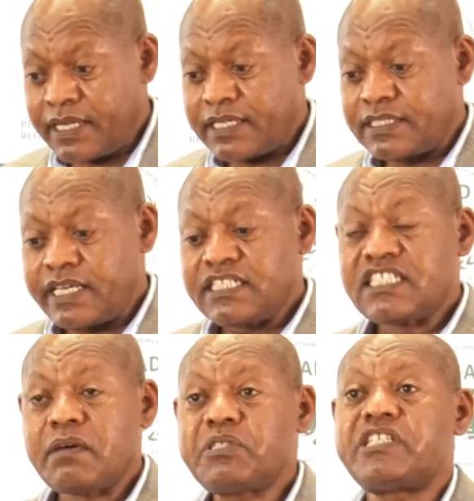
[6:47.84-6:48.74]
the
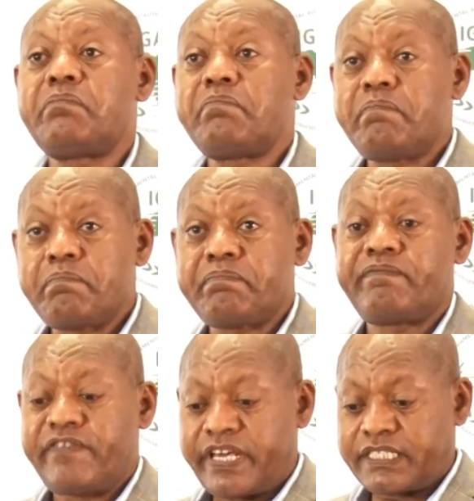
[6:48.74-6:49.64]
inception
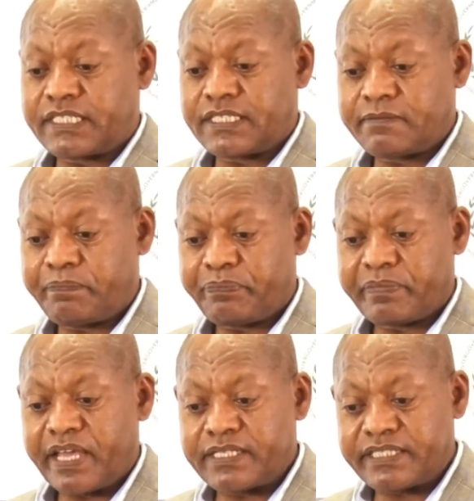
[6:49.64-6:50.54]
phase,
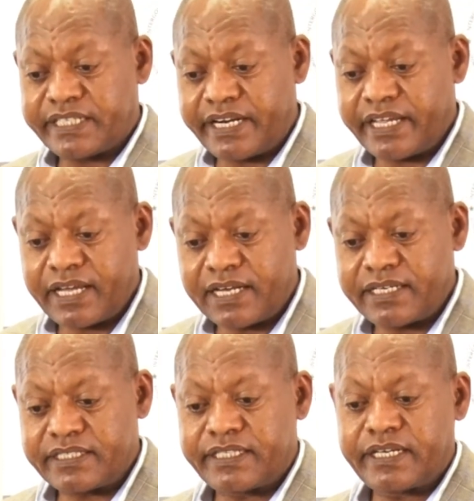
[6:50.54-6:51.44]
and training
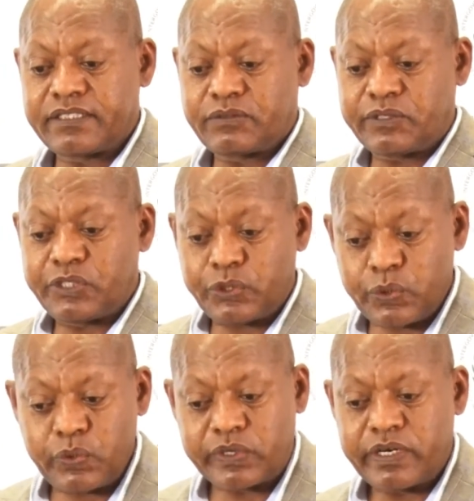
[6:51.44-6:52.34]
undertaken to
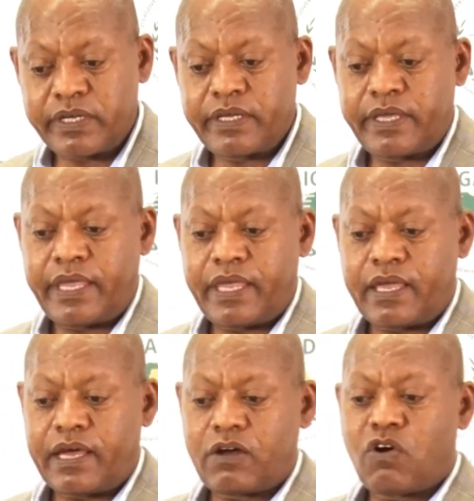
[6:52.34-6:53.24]
ensure
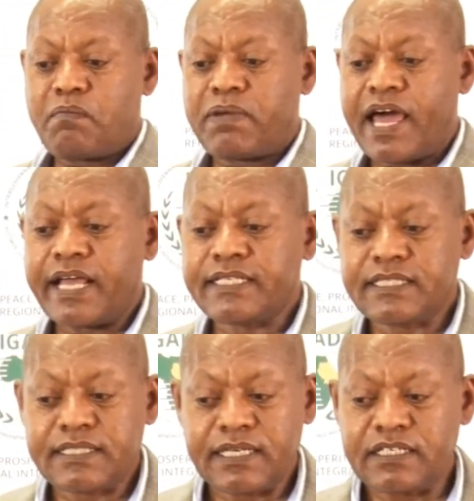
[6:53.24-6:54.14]

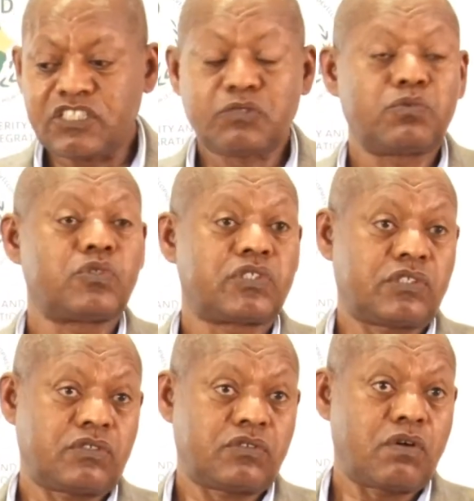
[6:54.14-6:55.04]
compliance and smooth
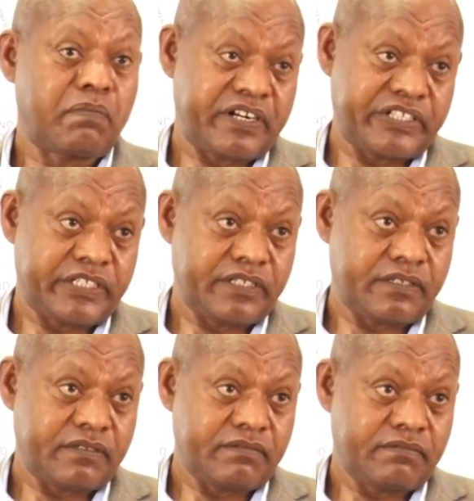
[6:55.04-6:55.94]
operation.
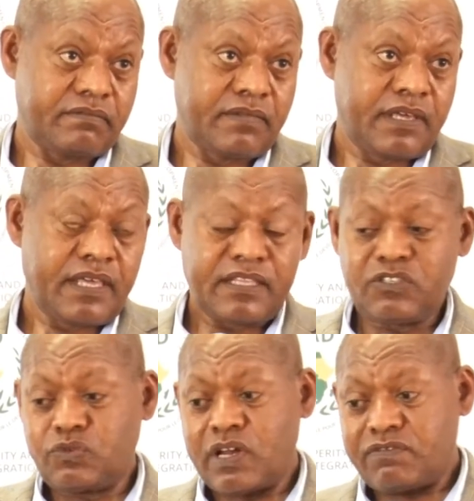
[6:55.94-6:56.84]
This
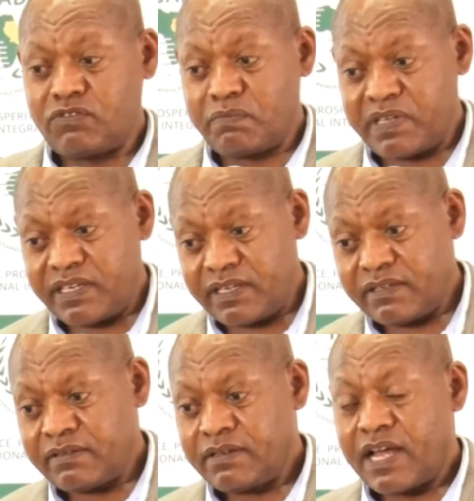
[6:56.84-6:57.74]
should have to be
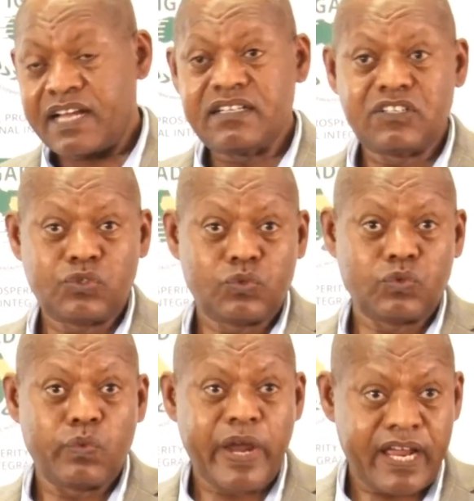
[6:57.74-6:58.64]
understood
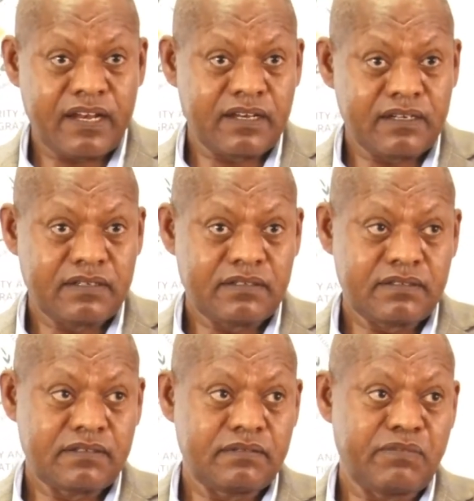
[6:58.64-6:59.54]
well
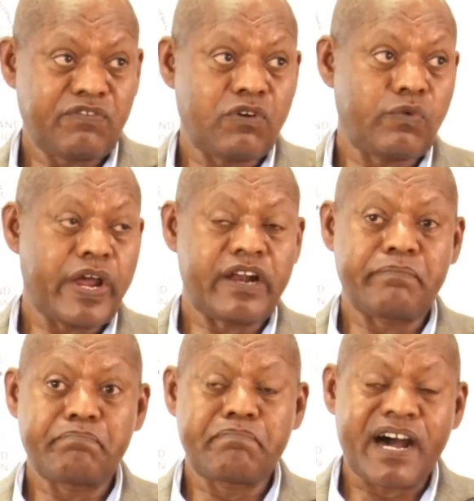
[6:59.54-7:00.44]
before we are
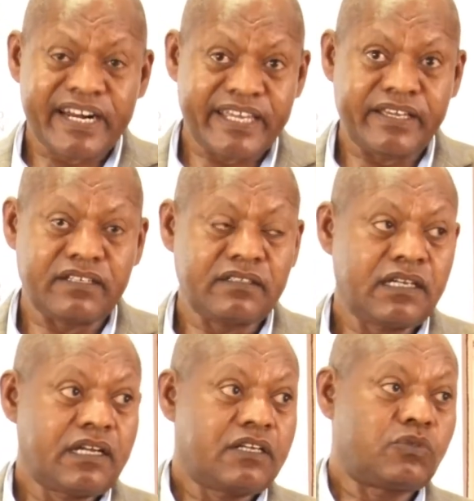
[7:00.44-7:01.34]
embarking
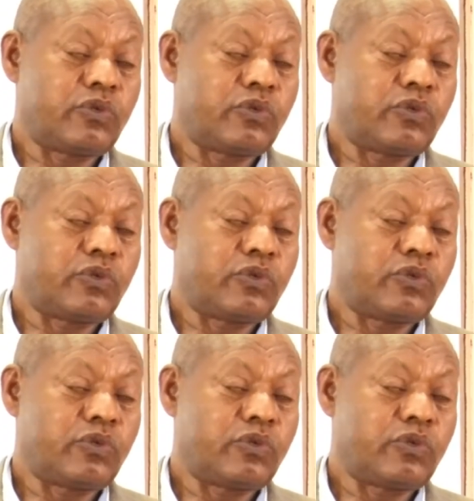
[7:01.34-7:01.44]
to